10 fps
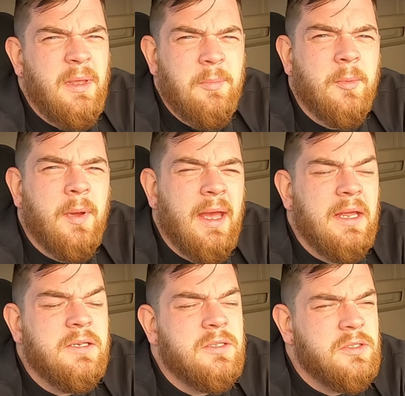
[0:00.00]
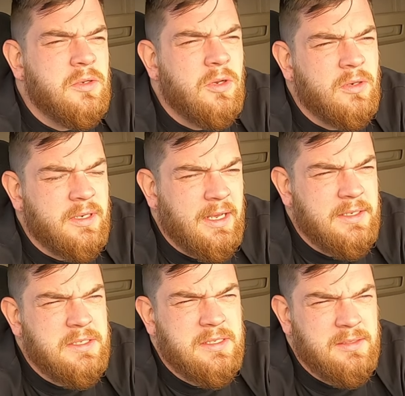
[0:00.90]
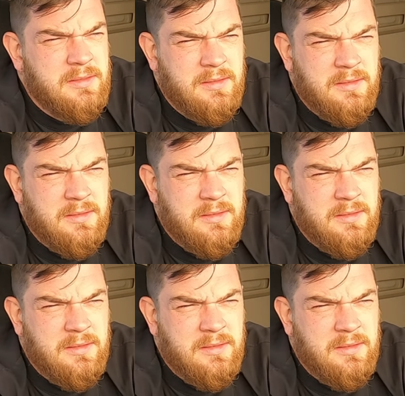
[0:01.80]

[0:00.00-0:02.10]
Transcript: Be prepared to do long days.